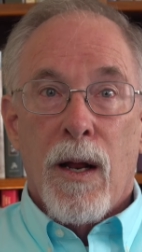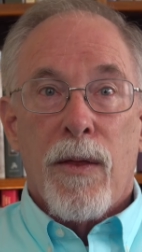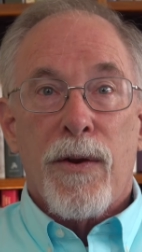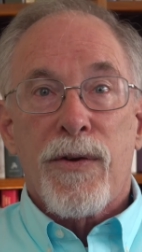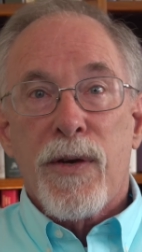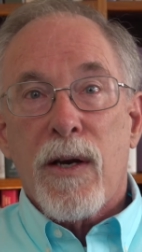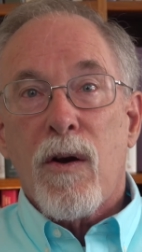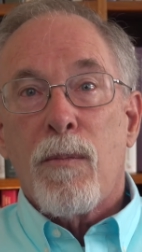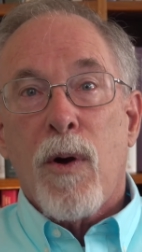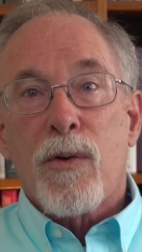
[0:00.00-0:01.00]
The
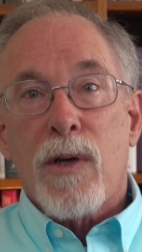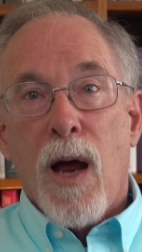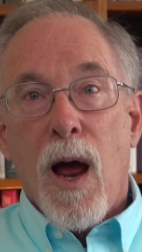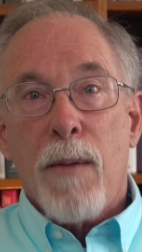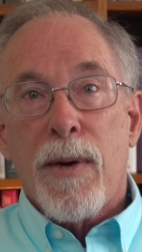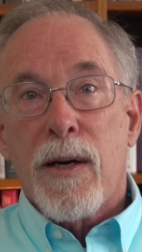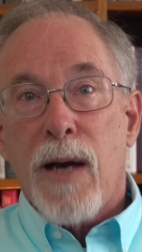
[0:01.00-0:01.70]
single most common